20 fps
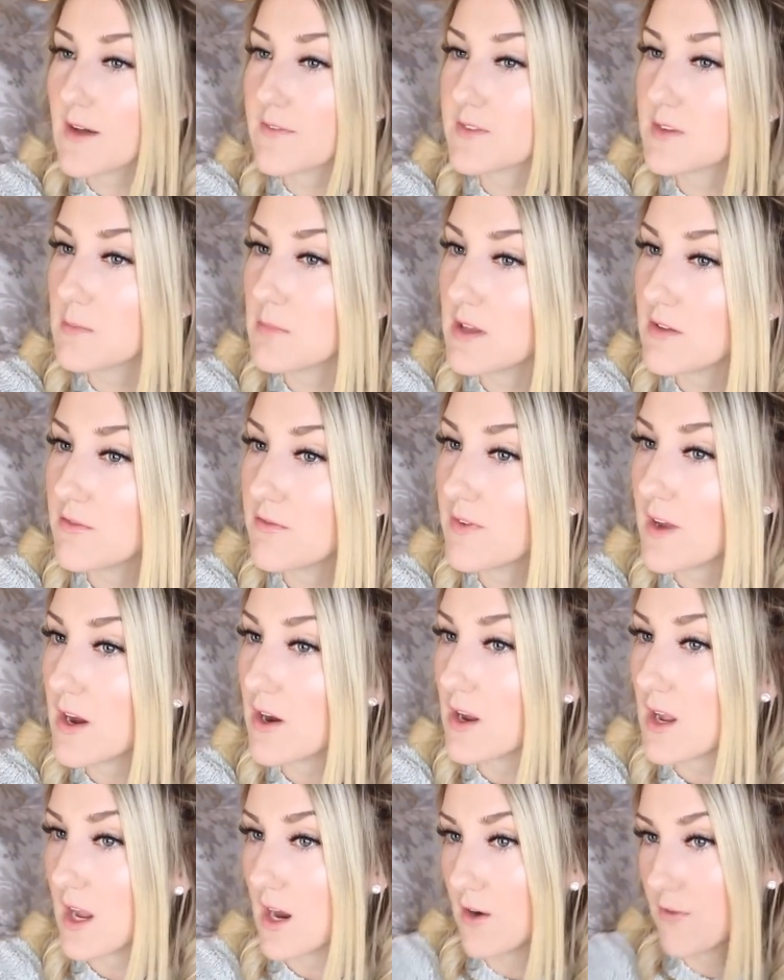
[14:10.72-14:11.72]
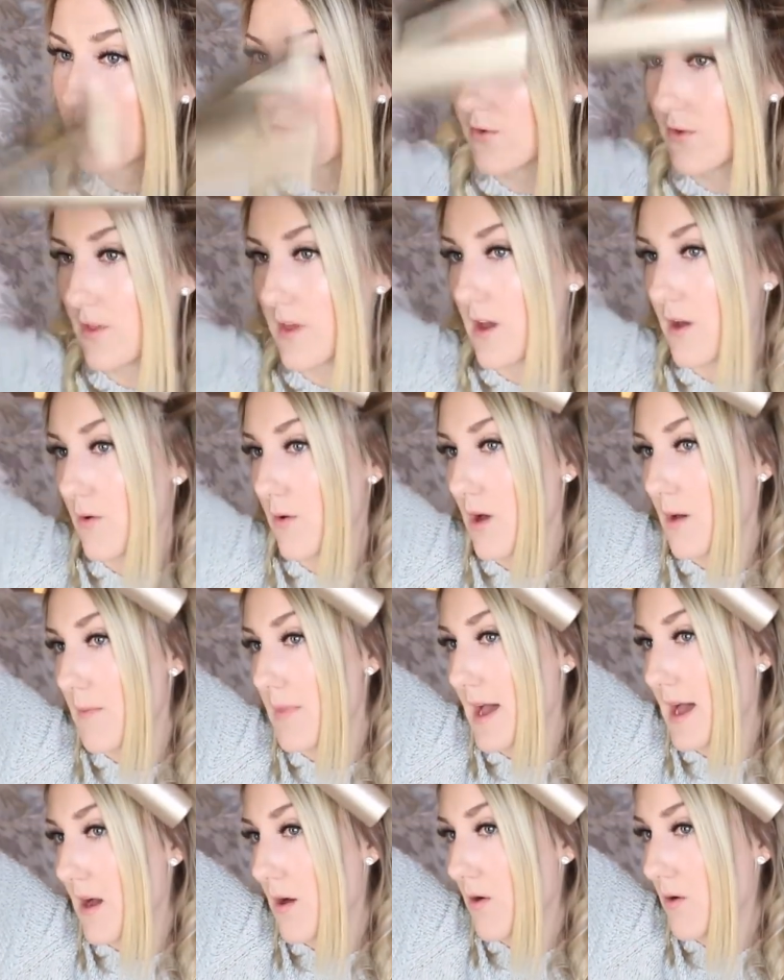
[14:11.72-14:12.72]
have to be very careful though
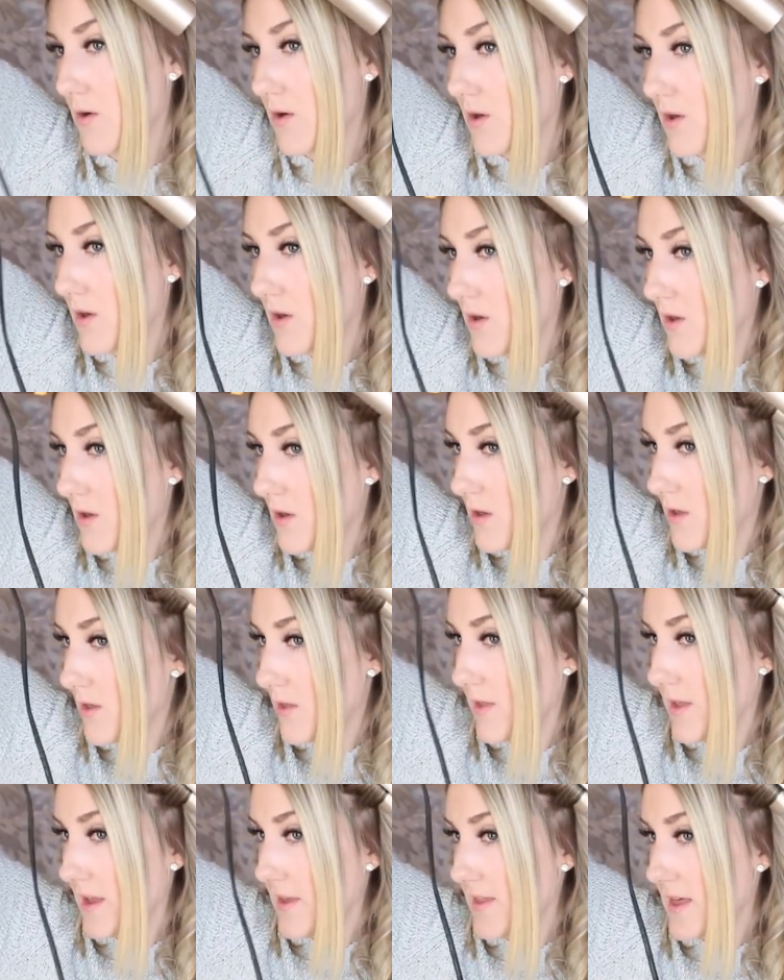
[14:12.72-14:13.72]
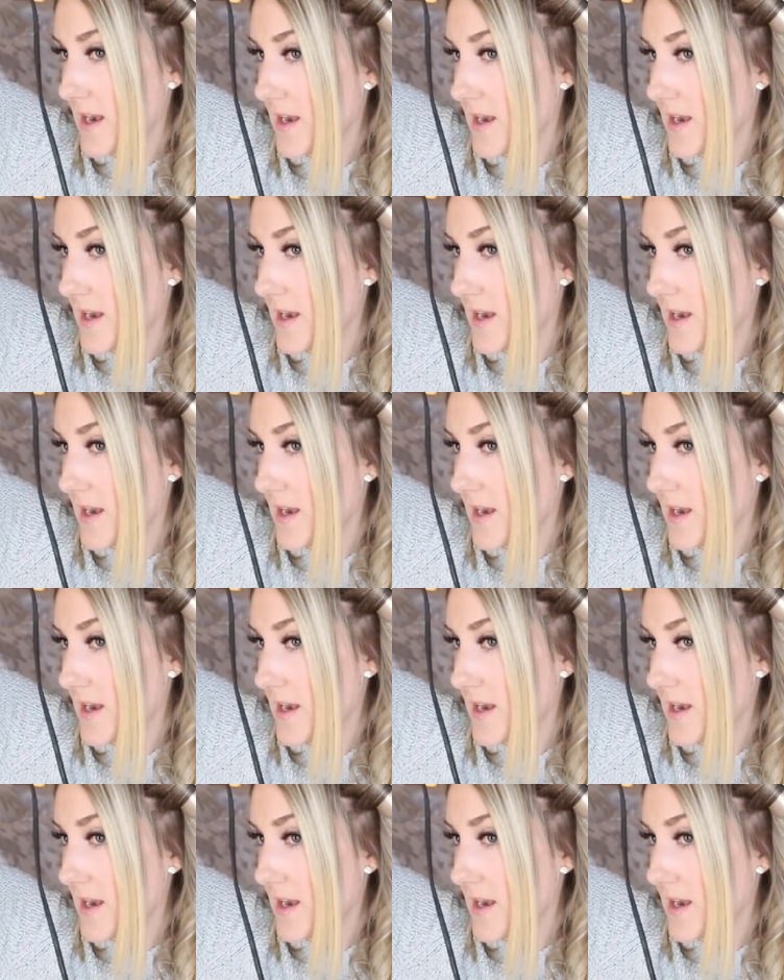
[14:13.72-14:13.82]
about like